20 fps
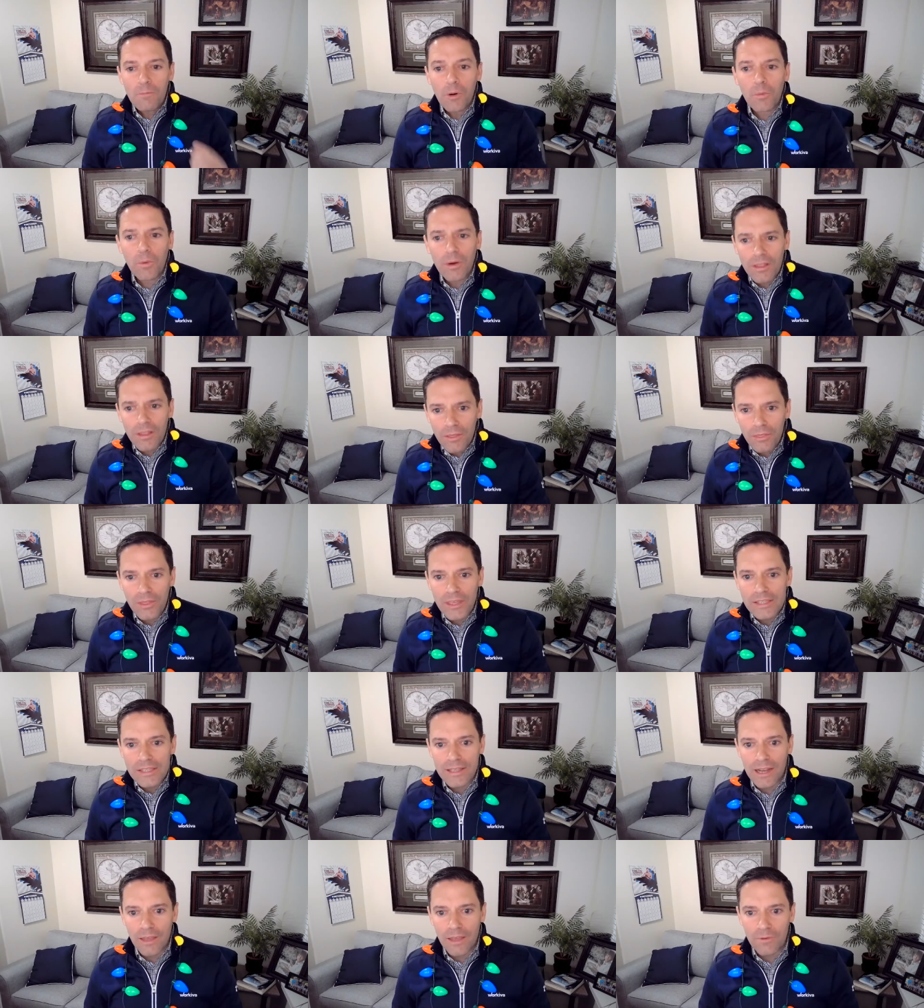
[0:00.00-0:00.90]
But one of the
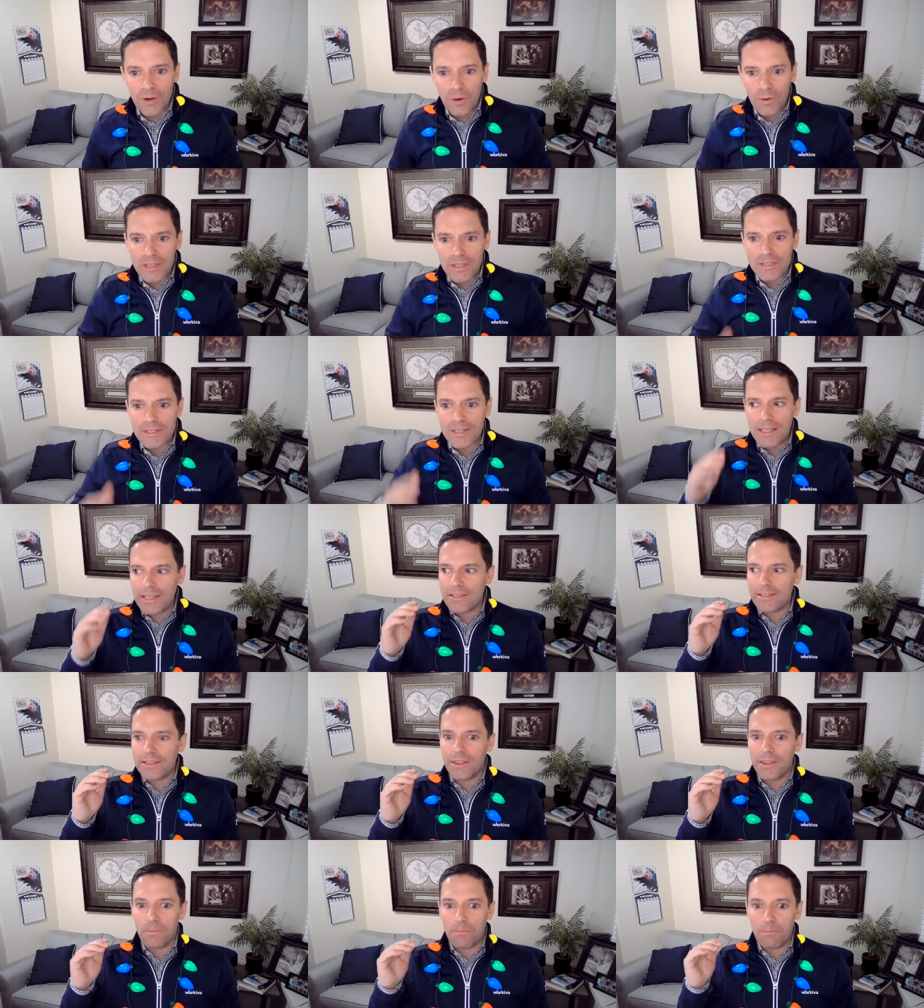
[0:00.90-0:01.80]
things that I've noticed is
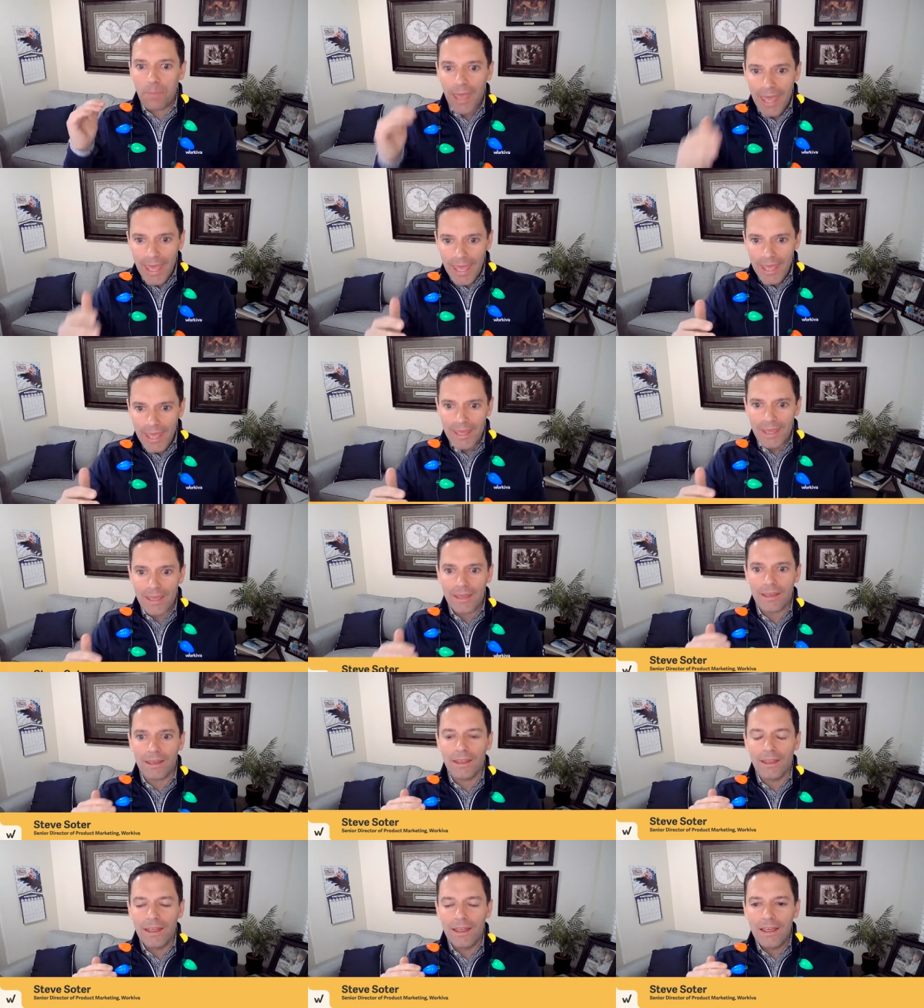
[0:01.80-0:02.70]
the
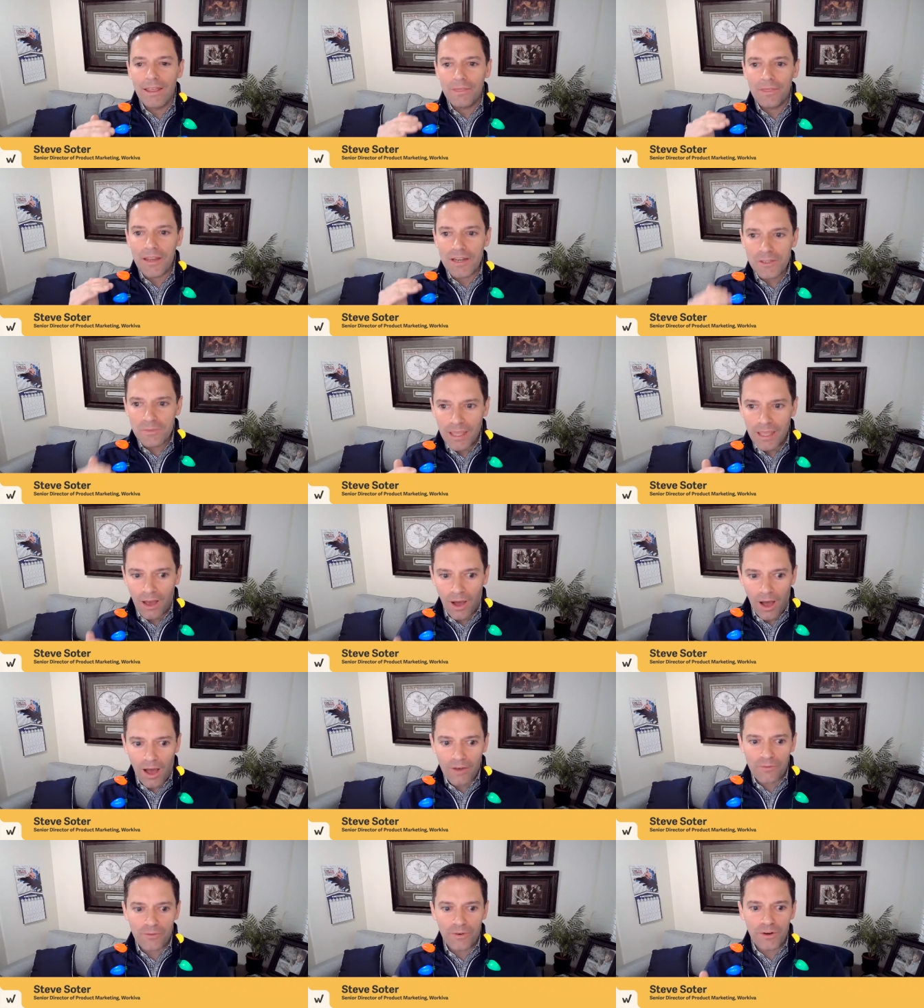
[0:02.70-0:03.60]
pay that is being
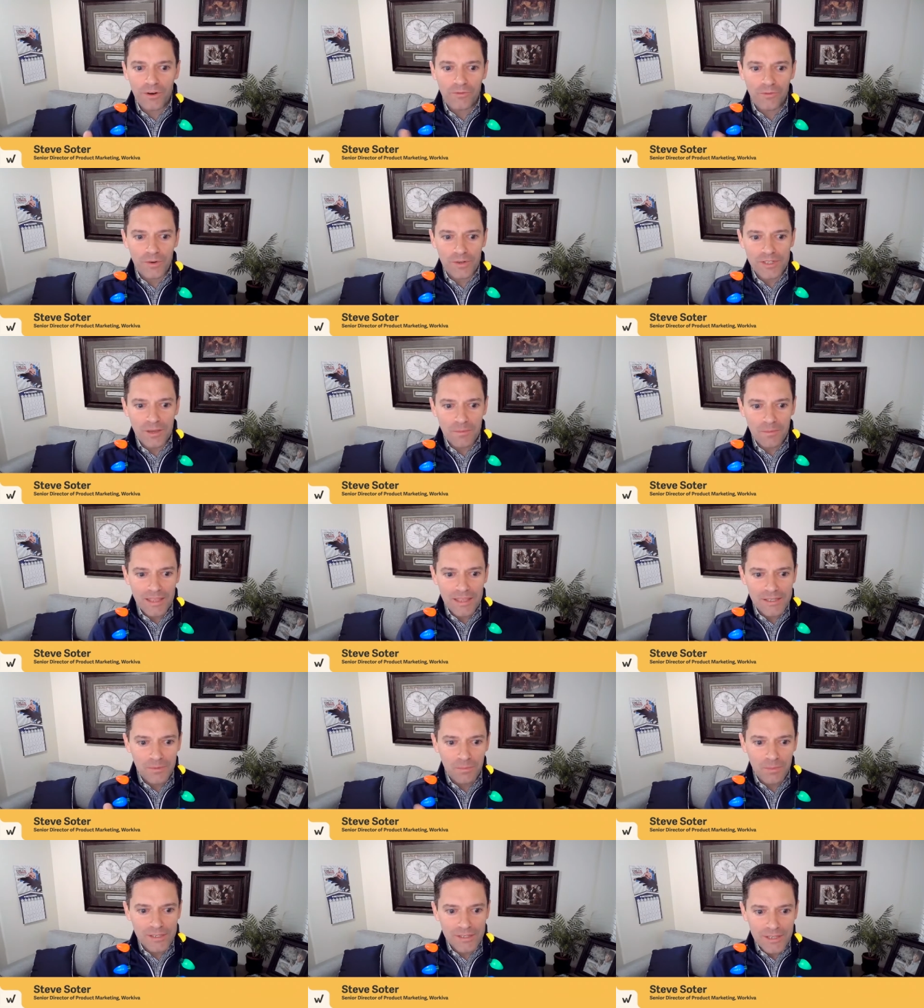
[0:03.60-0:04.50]
offered for some of
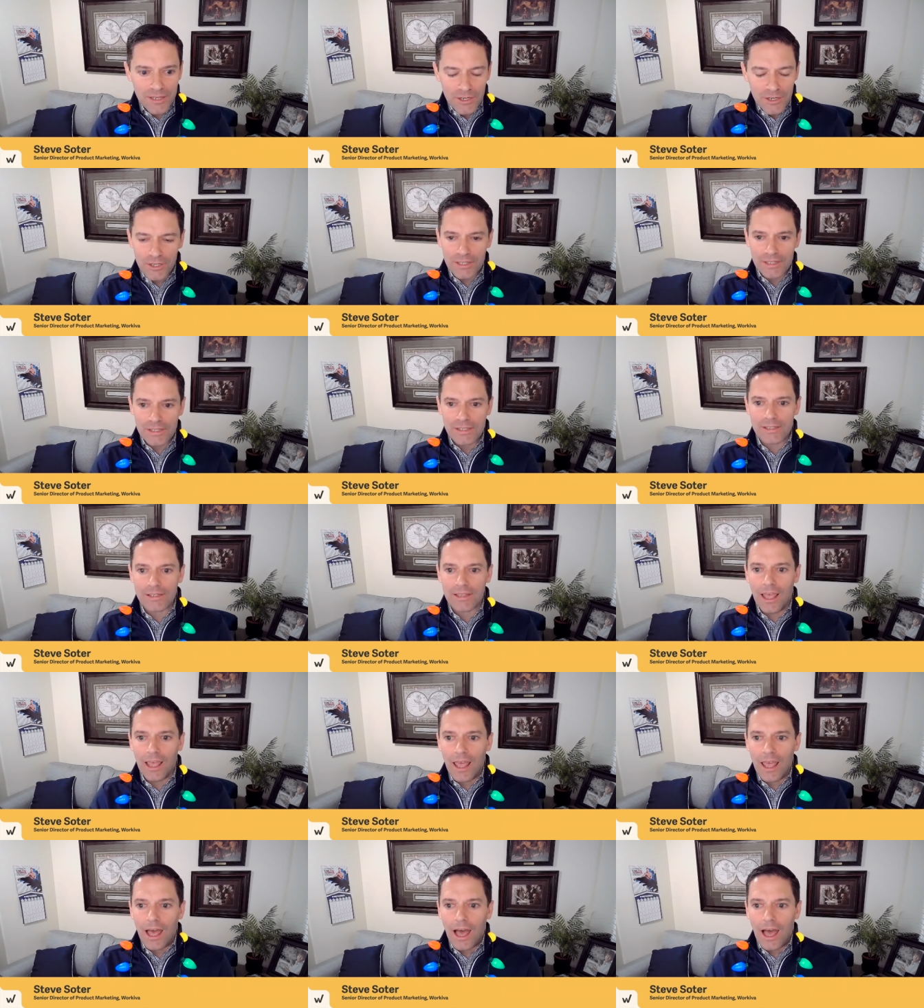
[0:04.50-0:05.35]
these positions.